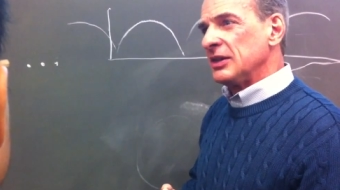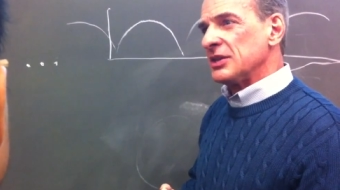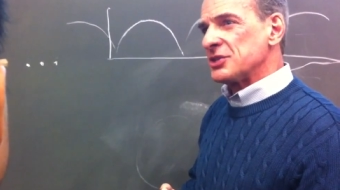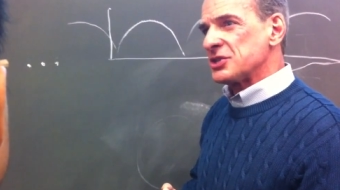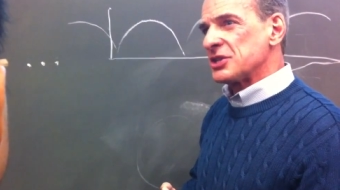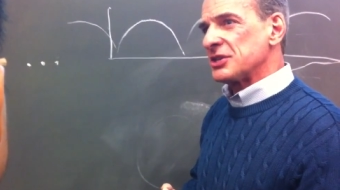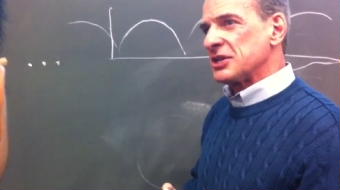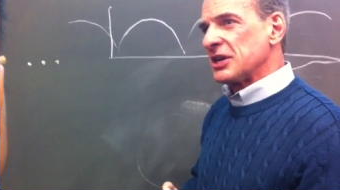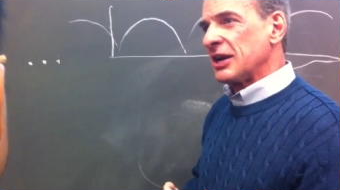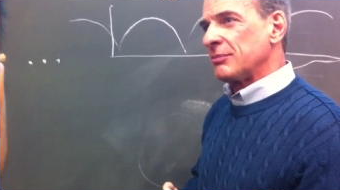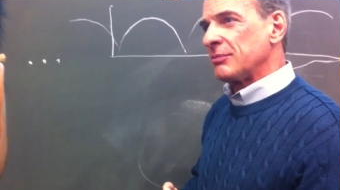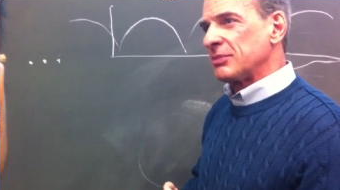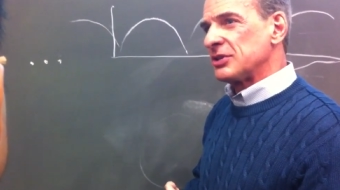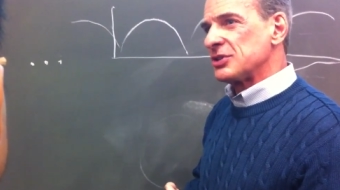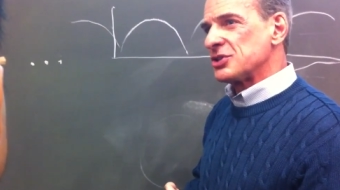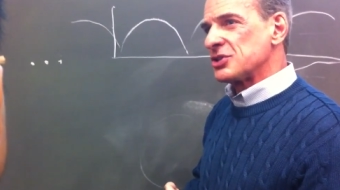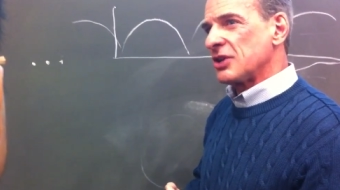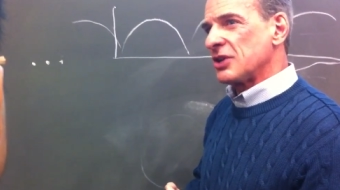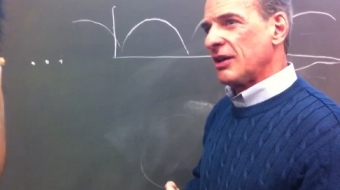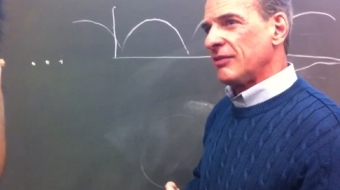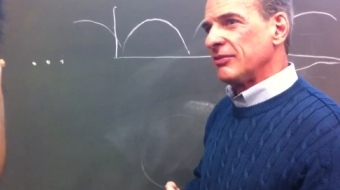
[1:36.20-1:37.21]
this attempt
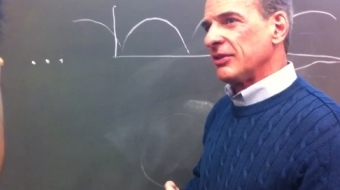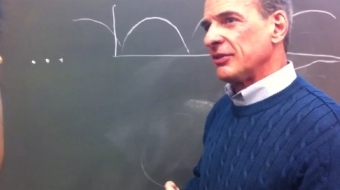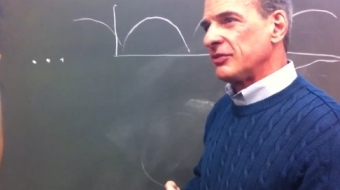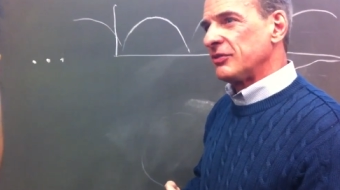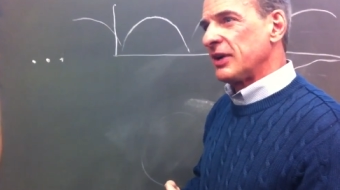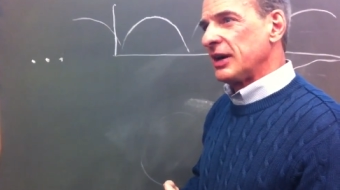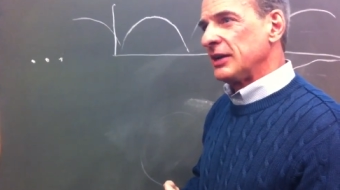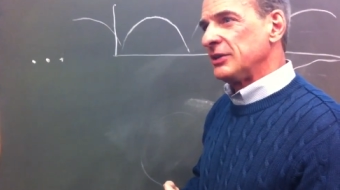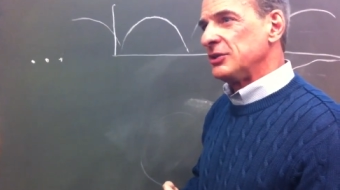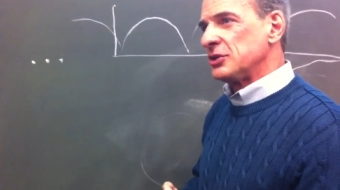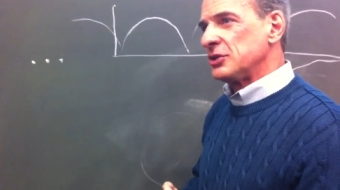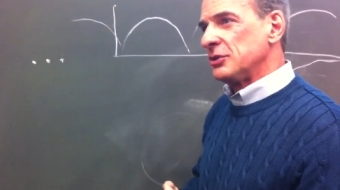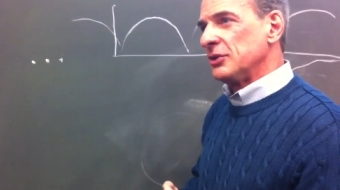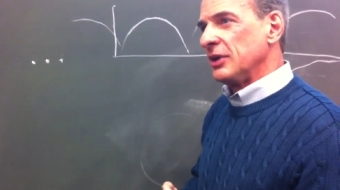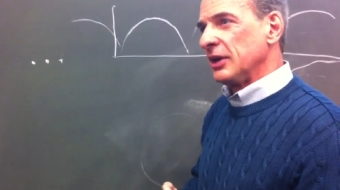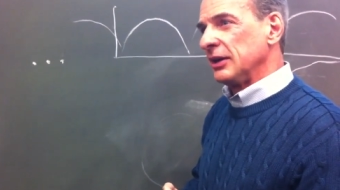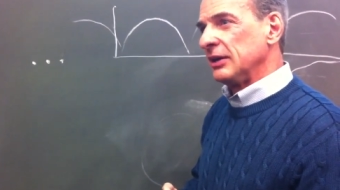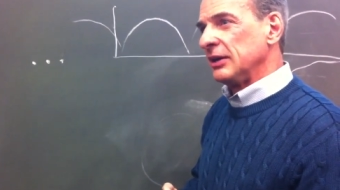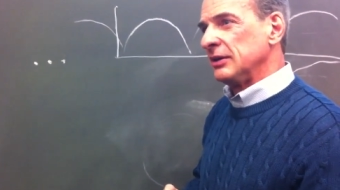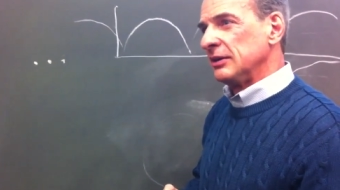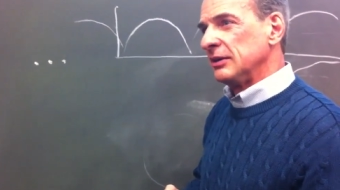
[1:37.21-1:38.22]
to solve the
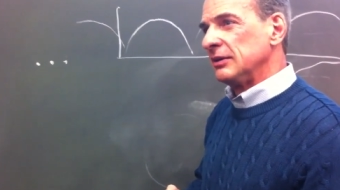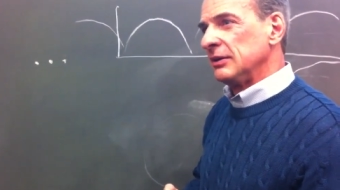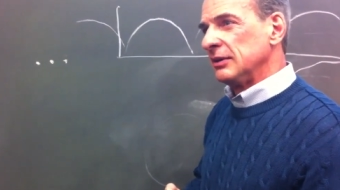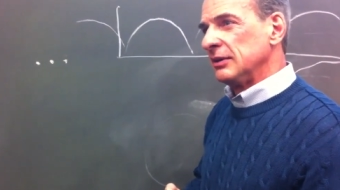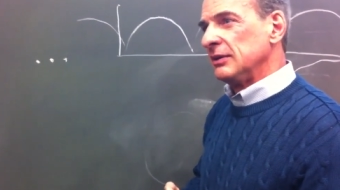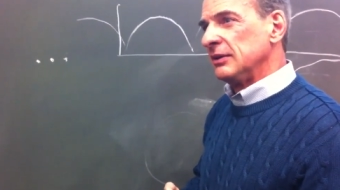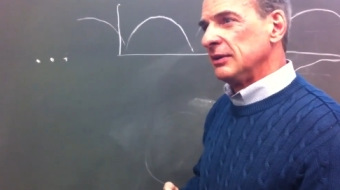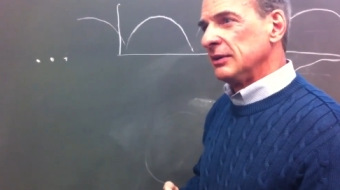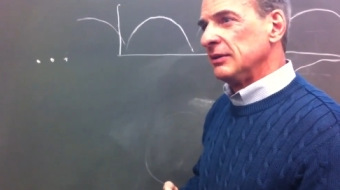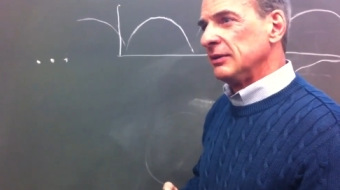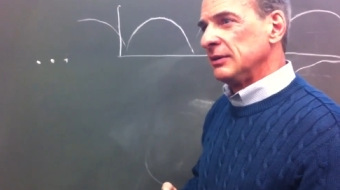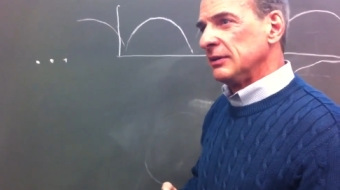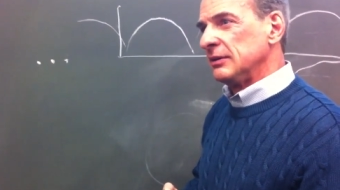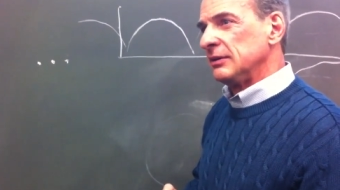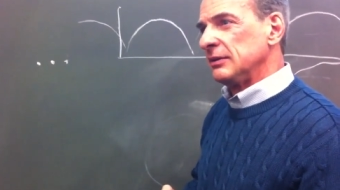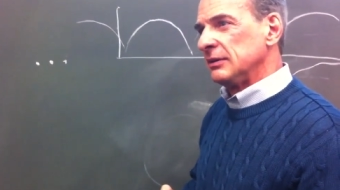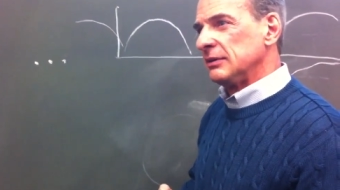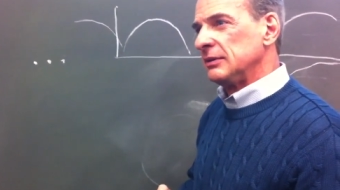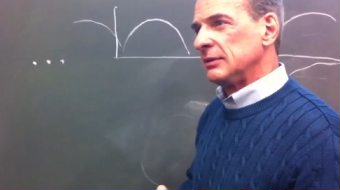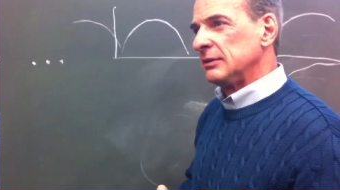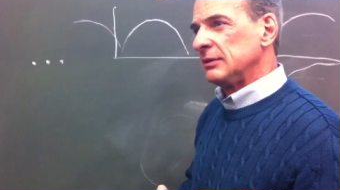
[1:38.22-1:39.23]
fine-tuning.
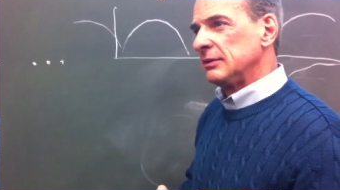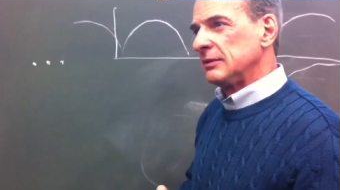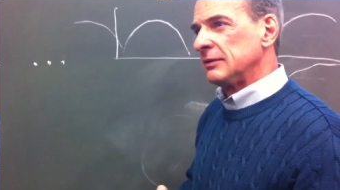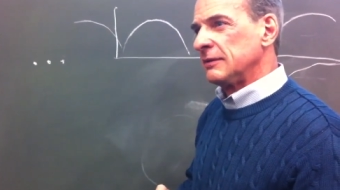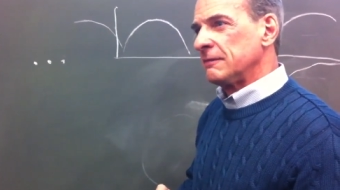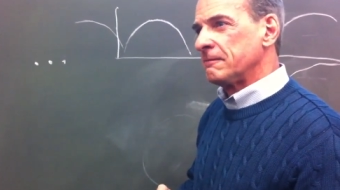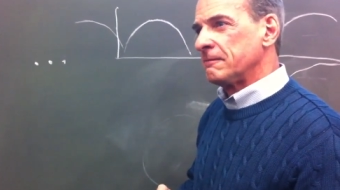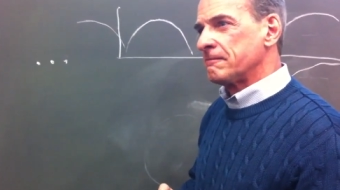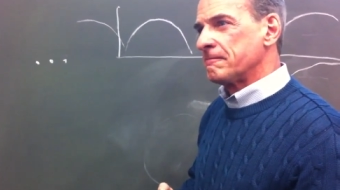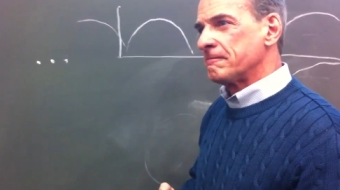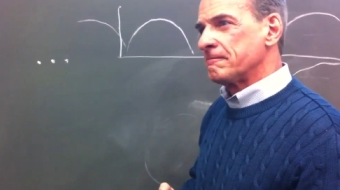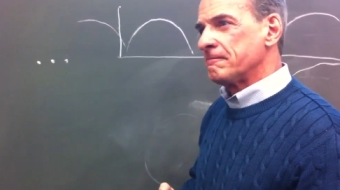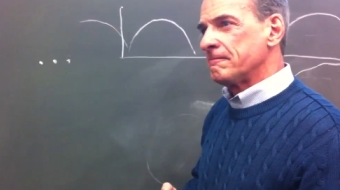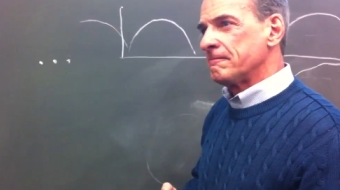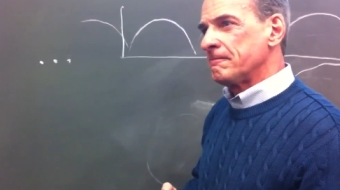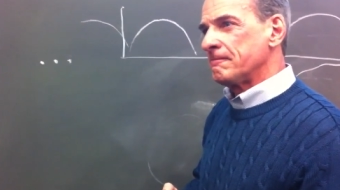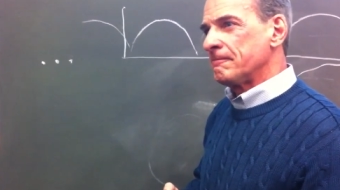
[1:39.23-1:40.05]
Basically,